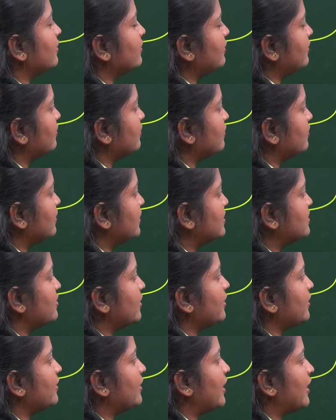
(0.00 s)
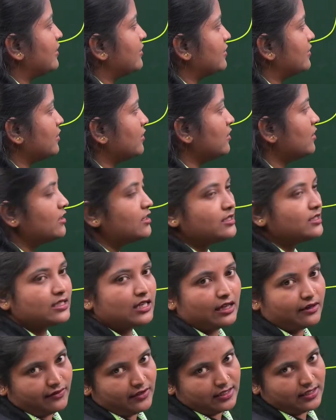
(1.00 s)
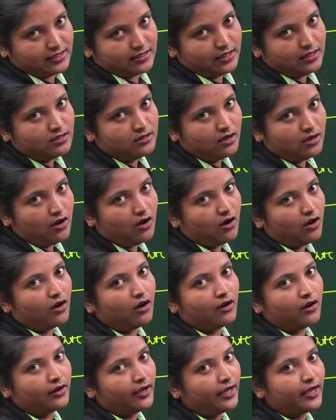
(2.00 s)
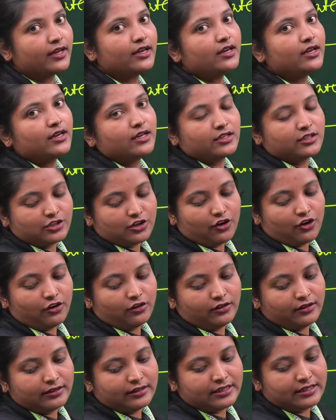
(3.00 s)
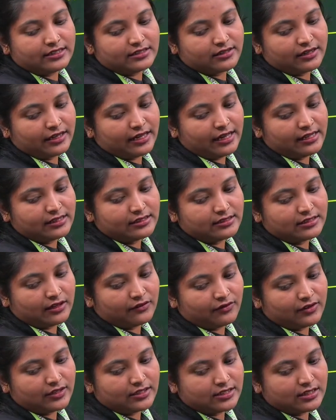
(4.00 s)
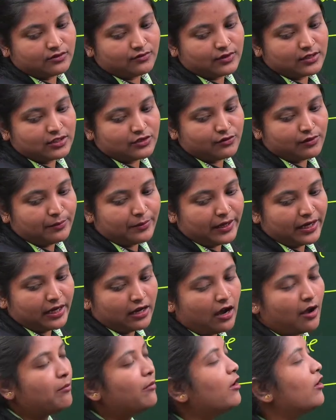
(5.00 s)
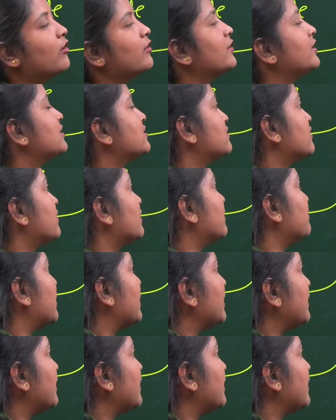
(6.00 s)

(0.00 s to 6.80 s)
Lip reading: District Health Services. Okay, so District Health Services, which will become District Medical